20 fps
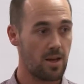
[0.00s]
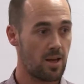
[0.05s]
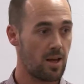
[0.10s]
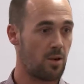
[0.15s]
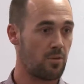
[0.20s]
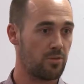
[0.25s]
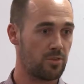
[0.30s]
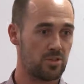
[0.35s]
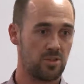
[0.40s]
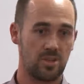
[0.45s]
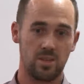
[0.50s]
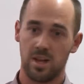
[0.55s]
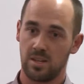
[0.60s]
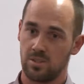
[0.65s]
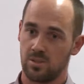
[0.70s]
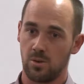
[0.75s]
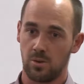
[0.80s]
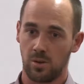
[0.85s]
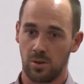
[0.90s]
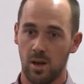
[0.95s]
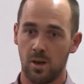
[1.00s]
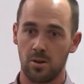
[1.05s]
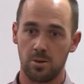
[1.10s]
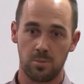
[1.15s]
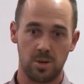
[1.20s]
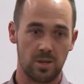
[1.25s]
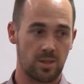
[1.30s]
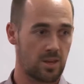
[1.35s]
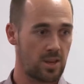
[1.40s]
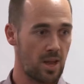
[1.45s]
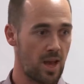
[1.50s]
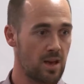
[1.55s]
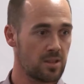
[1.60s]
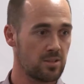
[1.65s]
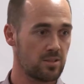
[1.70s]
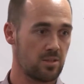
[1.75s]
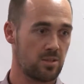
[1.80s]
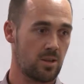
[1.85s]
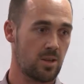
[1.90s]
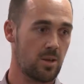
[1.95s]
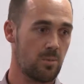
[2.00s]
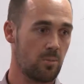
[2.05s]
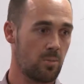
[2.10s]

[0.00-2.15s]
obviously that's not going to be the case,